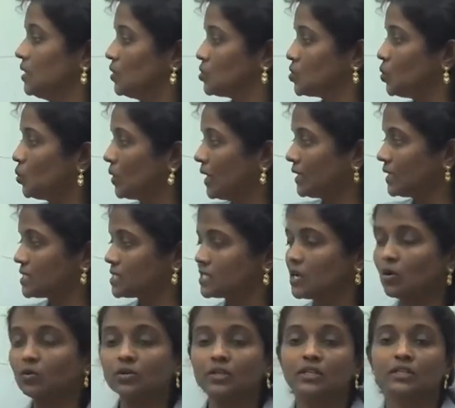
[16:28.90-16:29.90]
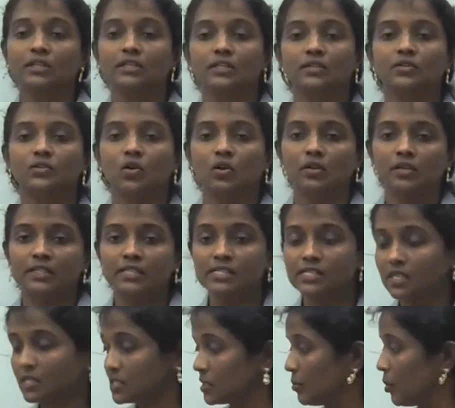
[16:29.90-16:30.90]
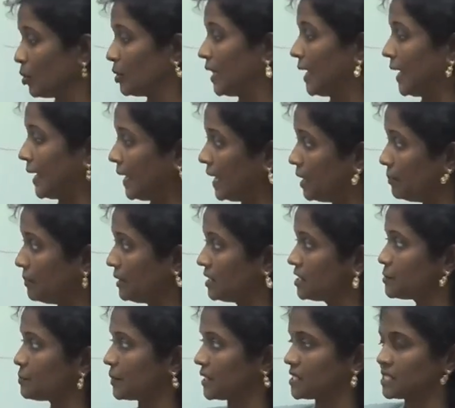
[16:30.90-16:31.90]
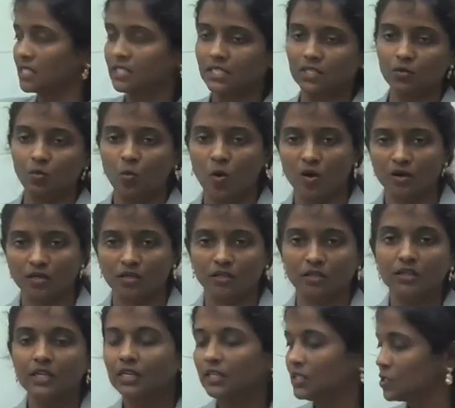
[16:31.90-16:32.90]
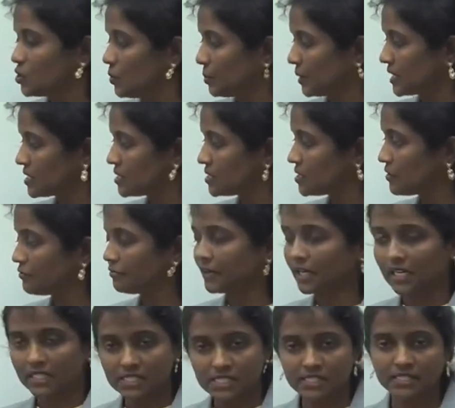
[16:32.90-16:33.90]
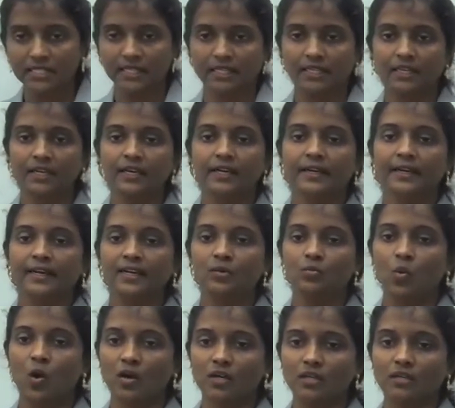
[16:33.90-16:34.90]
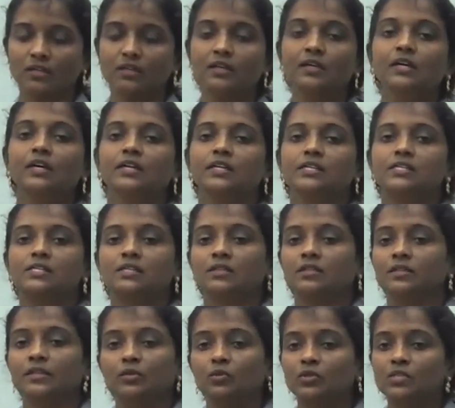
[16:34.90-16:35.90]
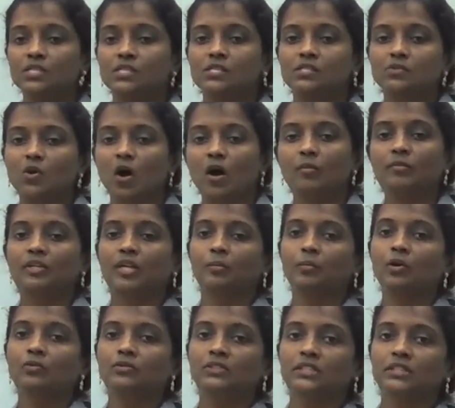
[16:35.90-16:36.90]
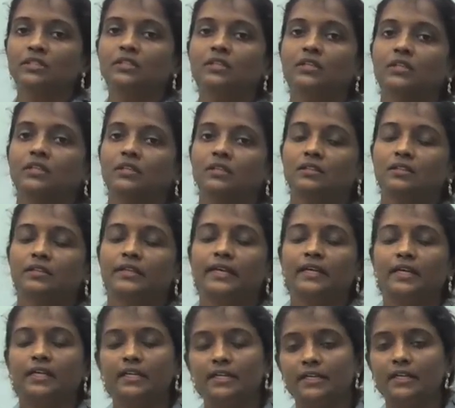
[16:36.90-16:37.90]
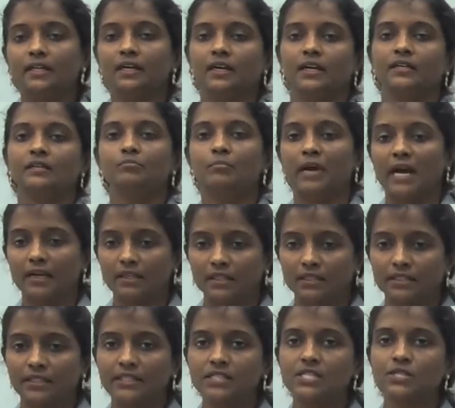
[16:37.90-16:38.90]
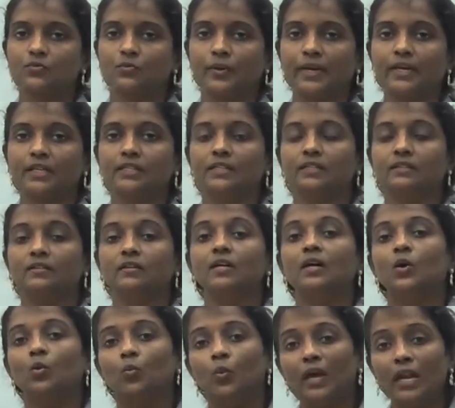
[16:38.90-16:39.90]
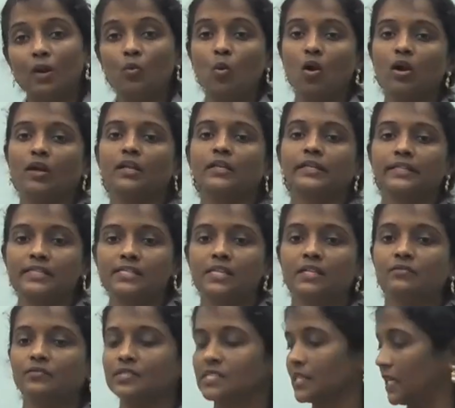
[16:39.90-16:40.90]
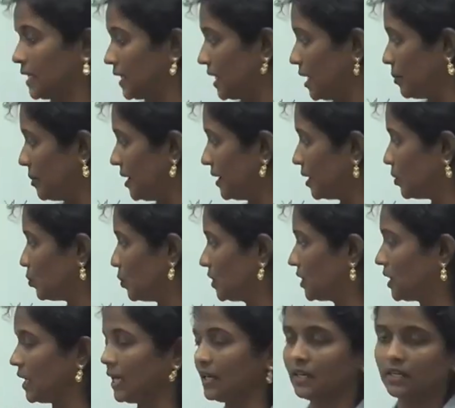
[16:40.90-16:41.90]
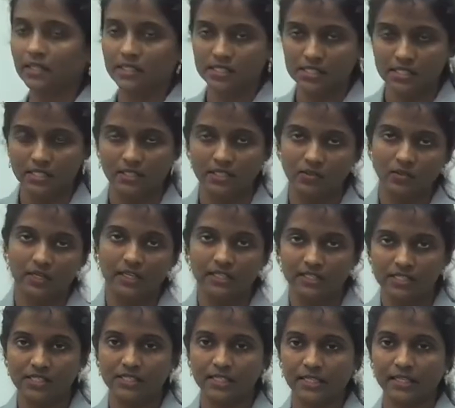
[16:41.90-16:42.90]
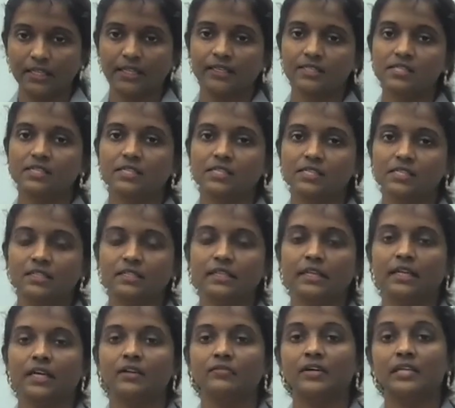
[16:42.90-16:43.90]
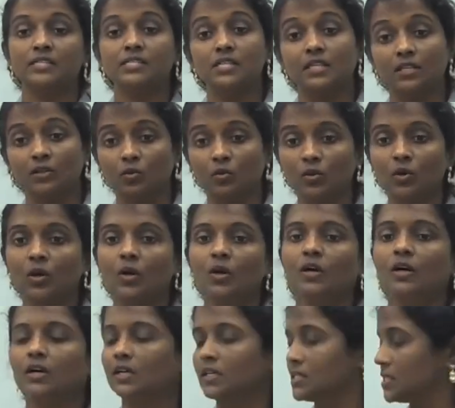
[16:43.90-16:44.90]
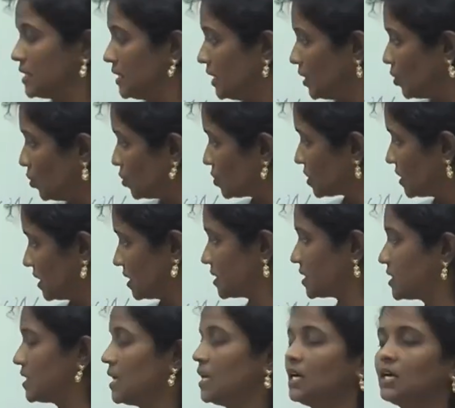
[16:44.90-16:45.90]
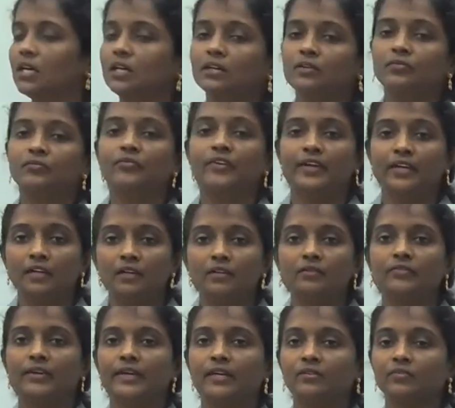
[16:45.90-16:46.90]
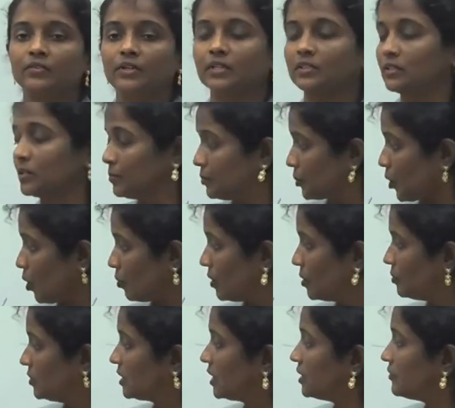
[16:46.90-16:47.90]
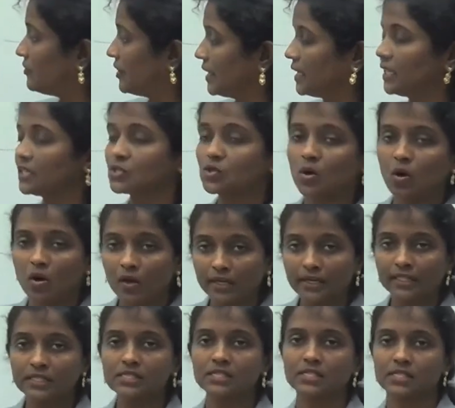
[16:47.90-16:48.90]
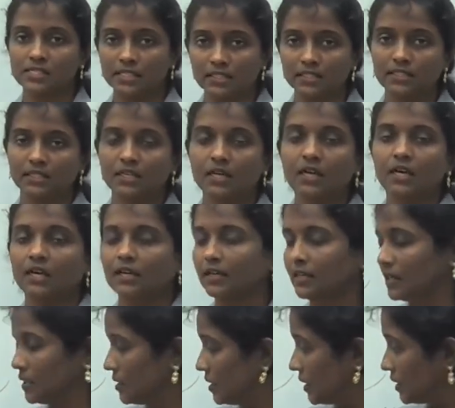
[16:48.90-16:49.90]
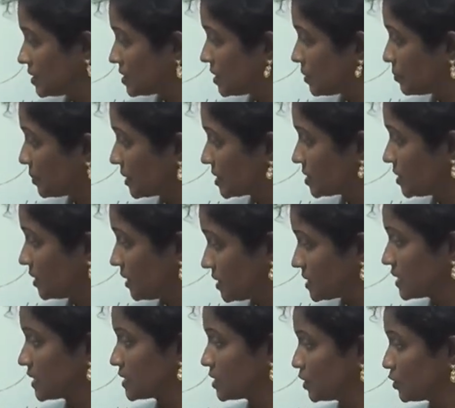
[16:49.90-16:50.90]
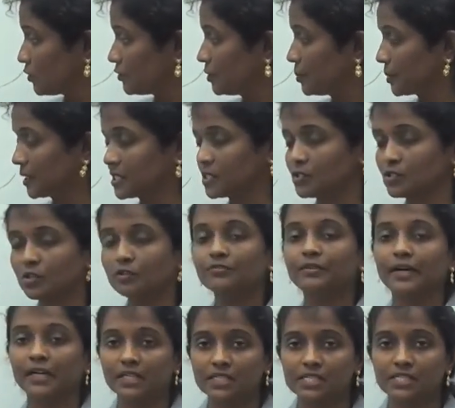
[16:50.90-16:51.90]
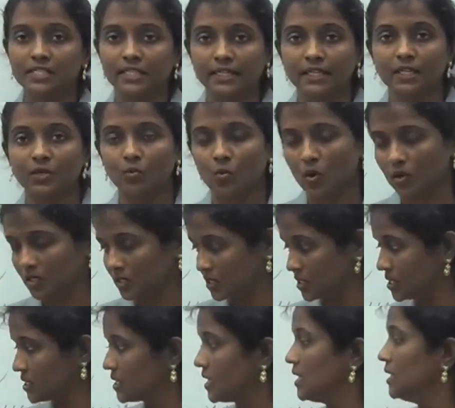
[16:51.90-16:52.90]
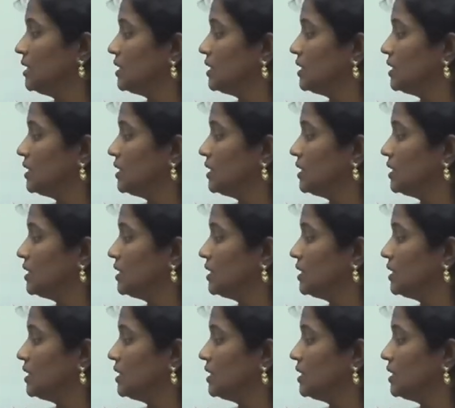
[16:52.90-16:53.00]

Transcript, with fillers: So, let us now discuss about the elements present in water. So, presence of arsenic in water is uh, you know this is common among the uh, India and Bangladesh where the well water itself is contaminated with arsen arsenic as a result they have arseno arsenicosis uh, where, uh, where uh, the problem with the various organs result uh, as a, as a result of the presence of arsenic in waters.